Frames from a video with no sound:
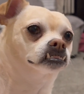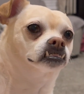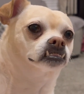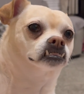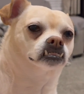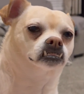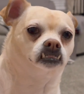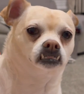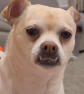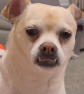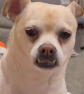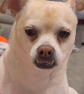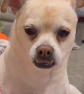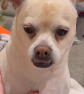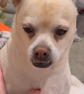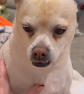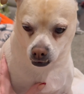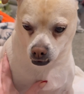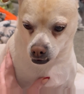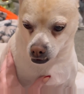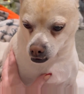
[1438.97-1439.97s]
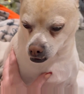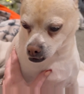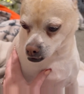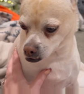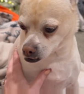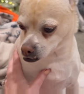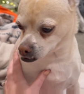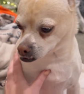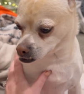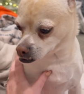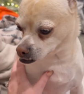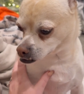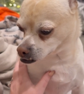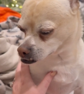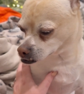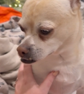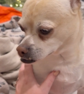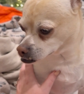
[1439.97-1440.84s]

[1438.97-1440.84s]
He sleeps with me every night.